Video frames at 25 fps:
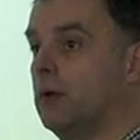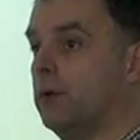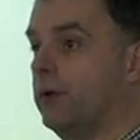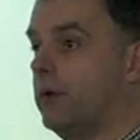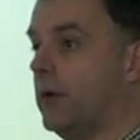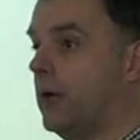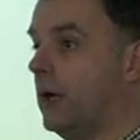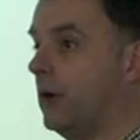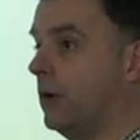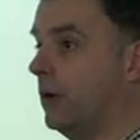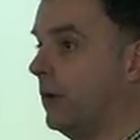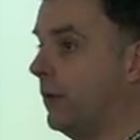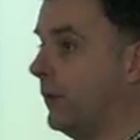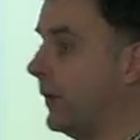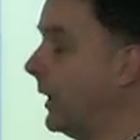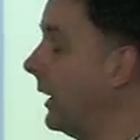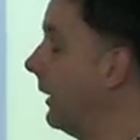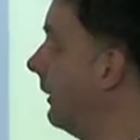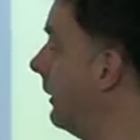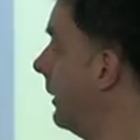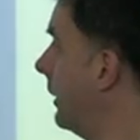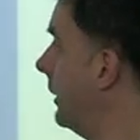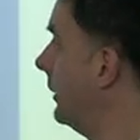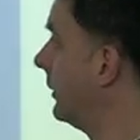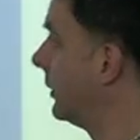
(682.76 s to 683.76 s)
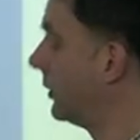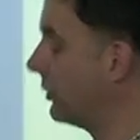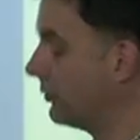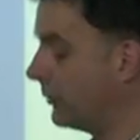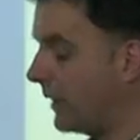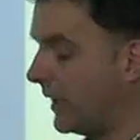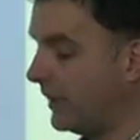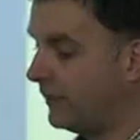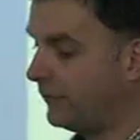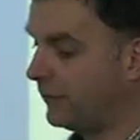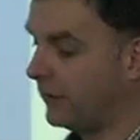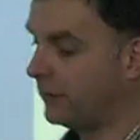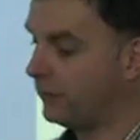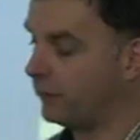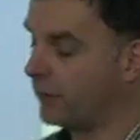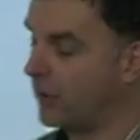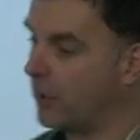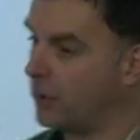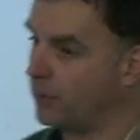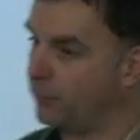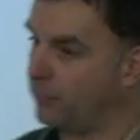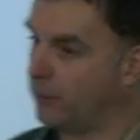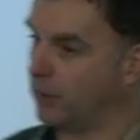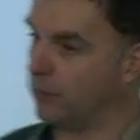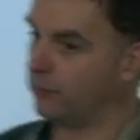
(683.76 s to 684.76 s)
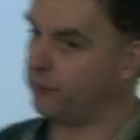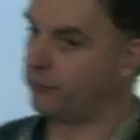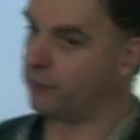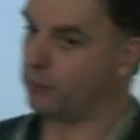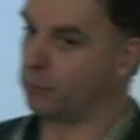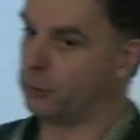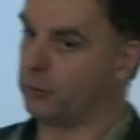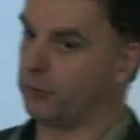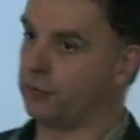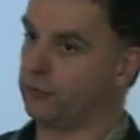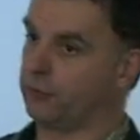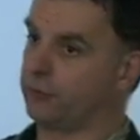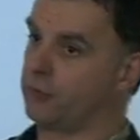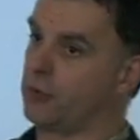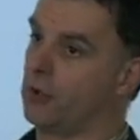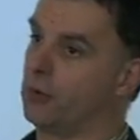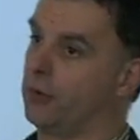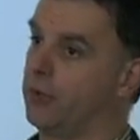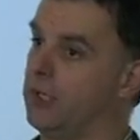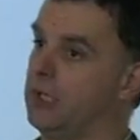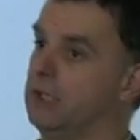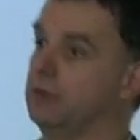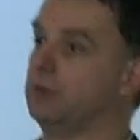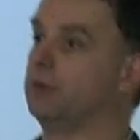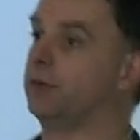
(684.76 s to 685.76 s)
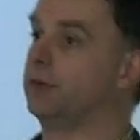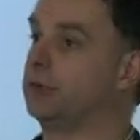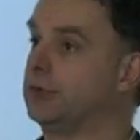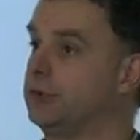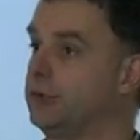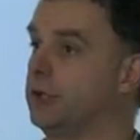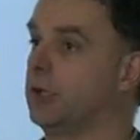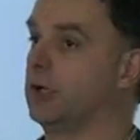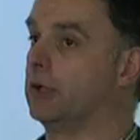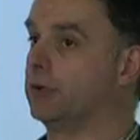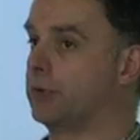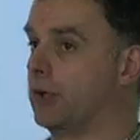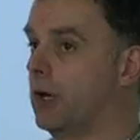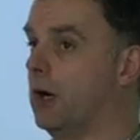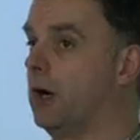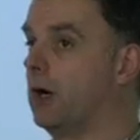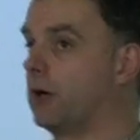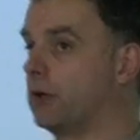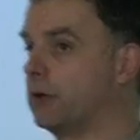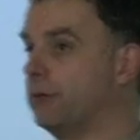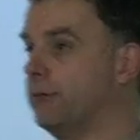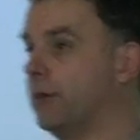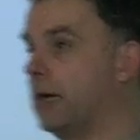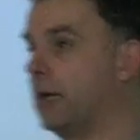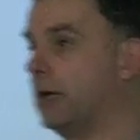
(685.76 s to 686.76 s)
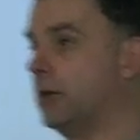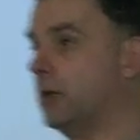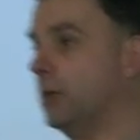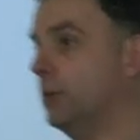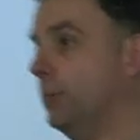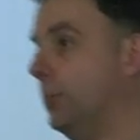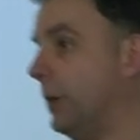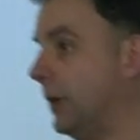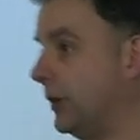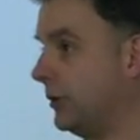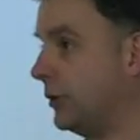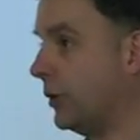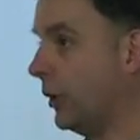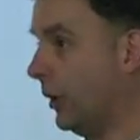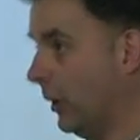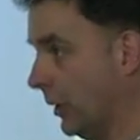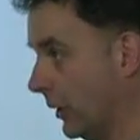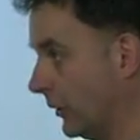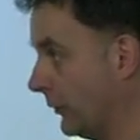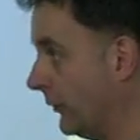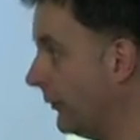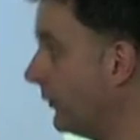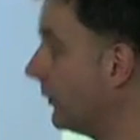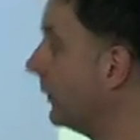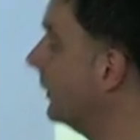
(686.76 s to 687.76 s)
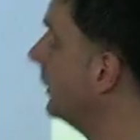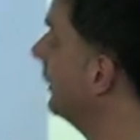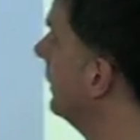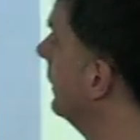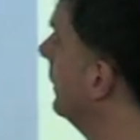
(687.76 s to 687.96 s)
They are a great example of someone that's gone in to charge a high value because